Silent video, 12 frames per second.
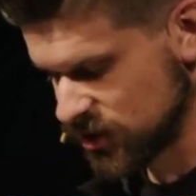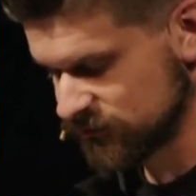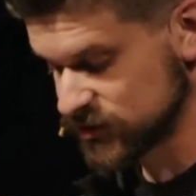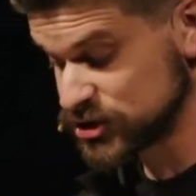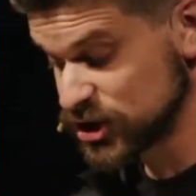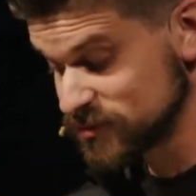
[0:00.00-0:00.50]
For
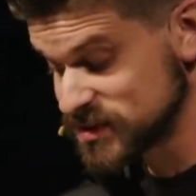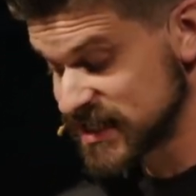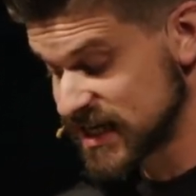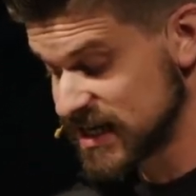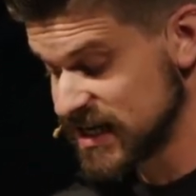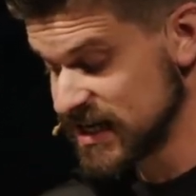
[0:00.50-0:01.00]
Job
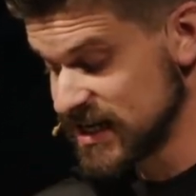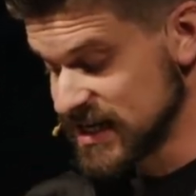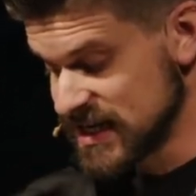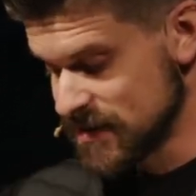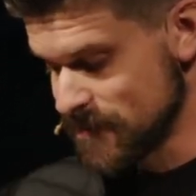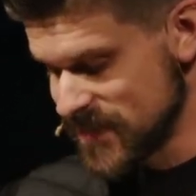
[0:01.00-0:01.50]
said,
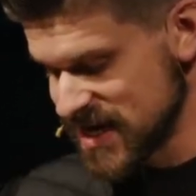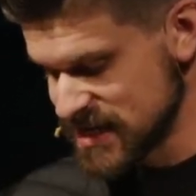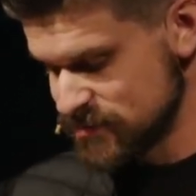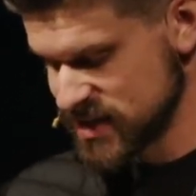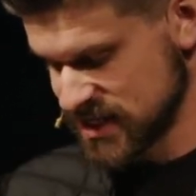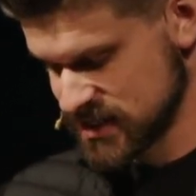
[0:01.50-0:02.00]
It may
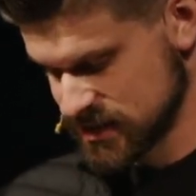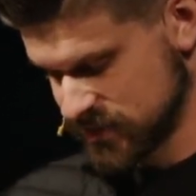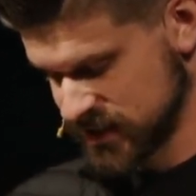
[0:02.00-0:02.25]
be that my